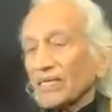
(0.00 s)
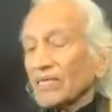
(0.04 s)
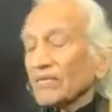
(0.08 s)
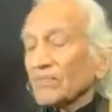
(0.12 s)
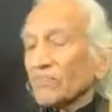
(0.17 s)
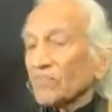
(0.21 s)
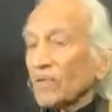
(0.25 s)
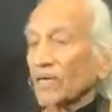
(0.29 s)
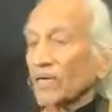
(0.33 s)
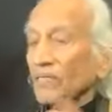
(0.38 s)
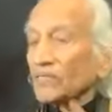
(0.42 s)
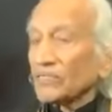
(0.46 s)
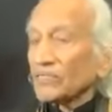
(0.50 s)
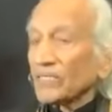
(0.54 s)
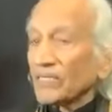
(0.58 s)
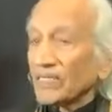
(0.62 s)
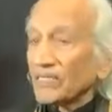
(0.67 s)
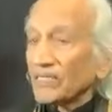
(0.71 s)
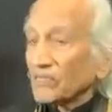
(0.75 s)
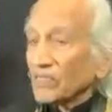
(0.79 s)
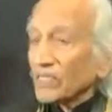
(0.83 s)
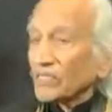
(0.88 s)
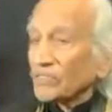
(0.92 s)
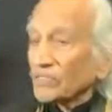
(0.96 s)
But
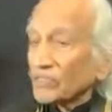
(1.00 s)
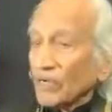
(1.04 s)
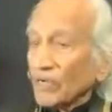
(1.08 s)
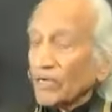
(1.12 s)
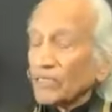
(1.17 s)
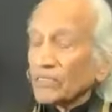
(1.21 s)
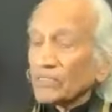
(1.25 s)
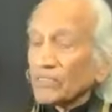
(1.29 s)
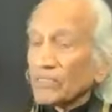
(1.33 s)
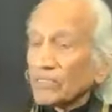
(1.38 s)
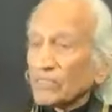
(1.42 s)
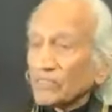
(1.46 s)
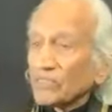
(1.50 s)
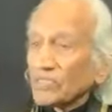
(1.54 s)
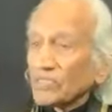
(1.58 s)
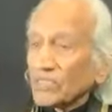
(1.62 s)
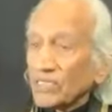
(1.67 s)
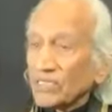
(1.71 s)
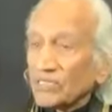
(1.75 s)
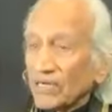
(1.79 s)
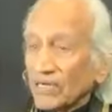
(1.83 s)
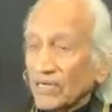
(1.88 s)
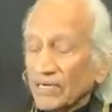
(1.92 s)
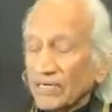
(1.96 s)
it does not
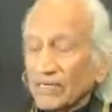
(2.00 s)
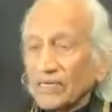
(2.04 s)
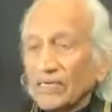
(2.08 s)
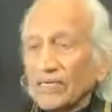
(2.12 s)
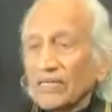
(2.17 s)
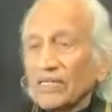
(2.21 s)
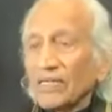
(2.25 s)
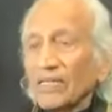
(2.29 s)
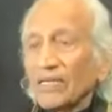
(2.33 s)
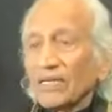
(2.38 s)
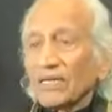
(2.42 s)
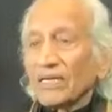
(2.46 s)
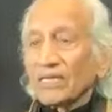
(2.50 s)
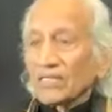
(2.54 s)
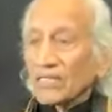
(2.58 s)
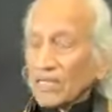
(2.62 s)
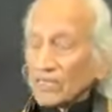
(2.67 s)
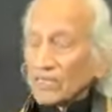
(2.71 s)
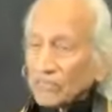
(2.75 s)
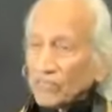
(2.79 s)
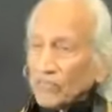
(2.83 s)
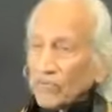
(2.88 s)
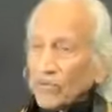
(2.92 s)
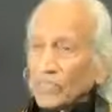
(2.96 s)
consider
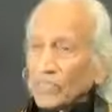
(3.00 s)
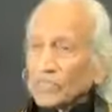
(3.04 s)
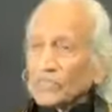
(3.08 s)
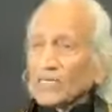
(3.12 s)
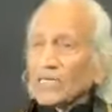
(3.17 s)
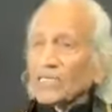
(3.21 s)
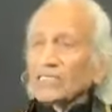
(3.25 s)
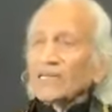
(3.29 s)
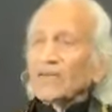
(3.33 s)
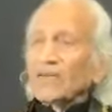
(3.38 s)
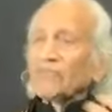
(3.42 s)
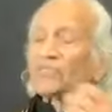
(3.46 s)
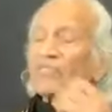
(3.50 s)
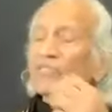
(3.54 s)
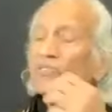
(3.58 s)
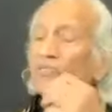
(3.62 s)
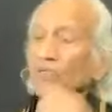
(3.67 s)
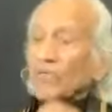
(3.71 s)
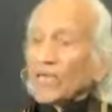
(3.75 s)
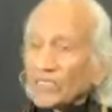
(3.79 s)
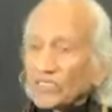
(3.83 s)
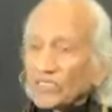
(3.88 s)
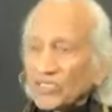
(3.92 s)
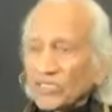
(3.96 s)
that what kind of
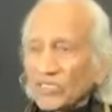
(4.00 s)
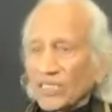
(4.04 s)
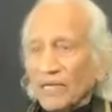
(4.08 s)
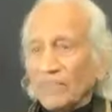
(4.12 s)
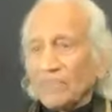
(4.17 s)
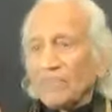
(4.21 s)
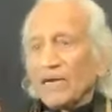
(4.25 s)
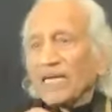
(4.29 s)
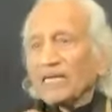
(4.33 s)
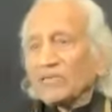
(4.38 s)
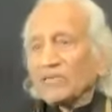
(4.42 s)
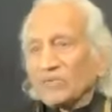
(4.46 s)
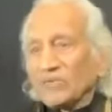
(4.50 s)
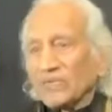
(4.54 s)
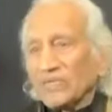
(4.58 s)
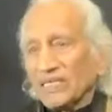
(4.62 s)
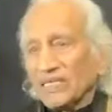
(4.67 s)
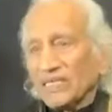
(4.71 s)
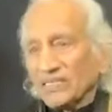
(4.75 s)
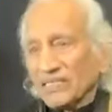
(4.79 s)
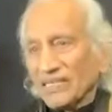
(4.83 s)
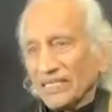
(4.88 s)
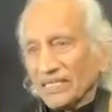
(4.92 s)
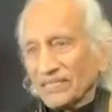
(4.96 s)
stress am I
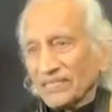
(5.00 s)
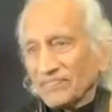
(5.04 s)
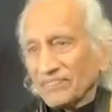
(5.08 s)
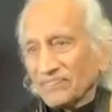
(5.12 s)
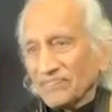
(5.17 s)
creating